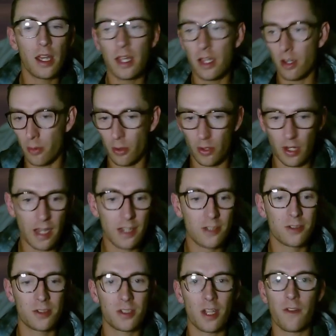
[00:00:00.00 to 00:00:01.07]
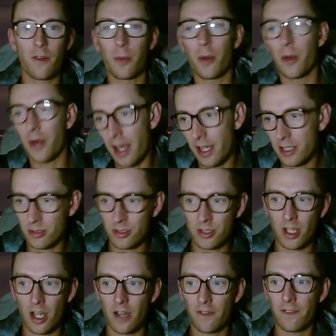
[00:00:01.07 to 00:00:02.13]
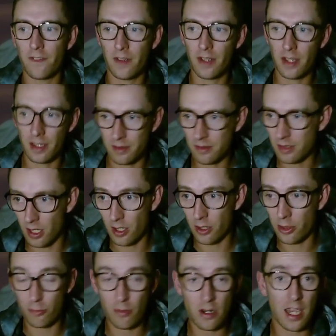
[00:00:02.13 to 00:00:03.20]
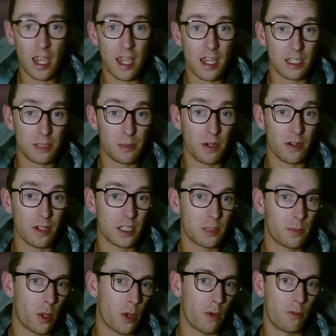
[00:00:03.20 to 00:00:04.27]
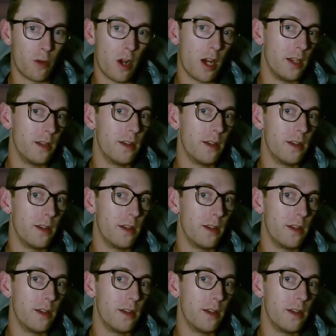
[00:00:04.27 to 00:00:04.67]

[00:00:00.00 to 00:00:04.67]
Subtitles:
upon extra stuff upon extra stuff, and 3k experience per run,